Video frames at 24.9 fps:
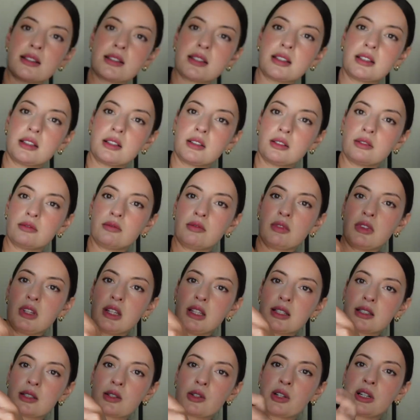has like
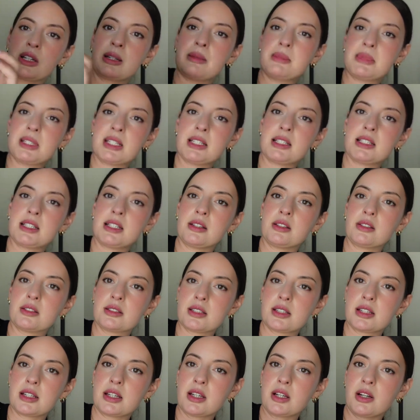these cream
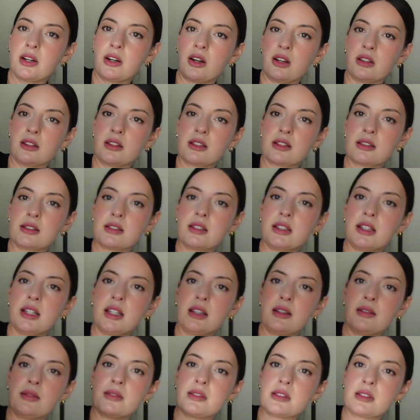details here on the
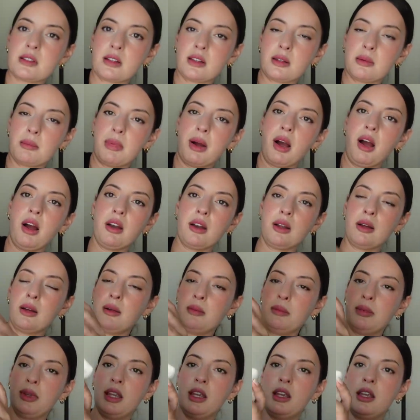sleeves, on the bottom,
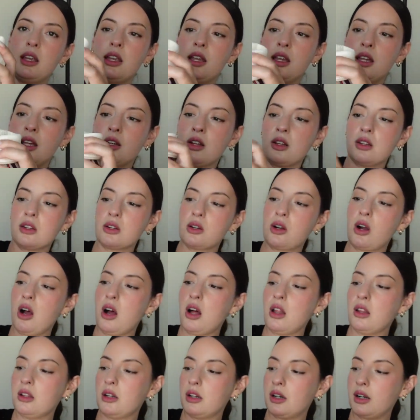and on the
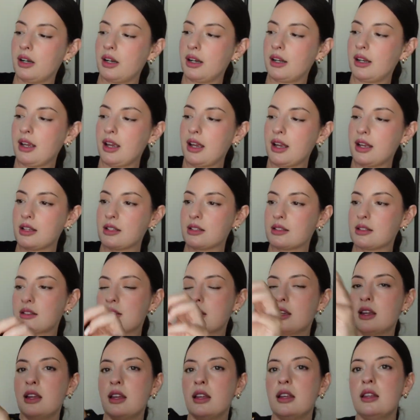collar. And it has
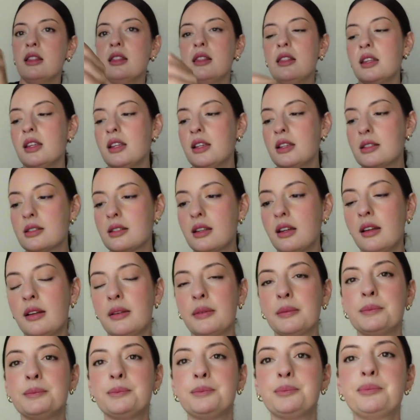these
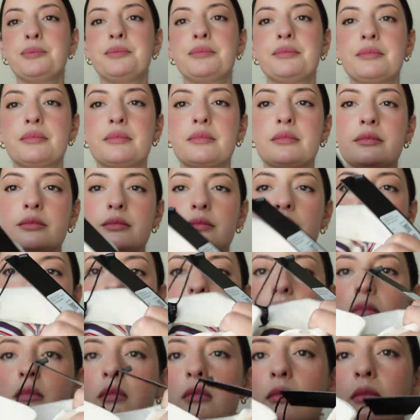um,
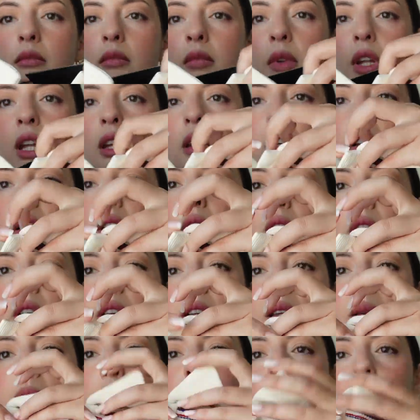
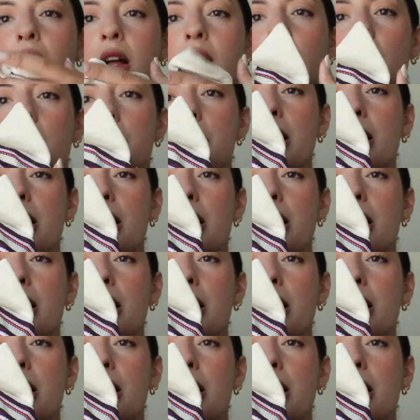cream color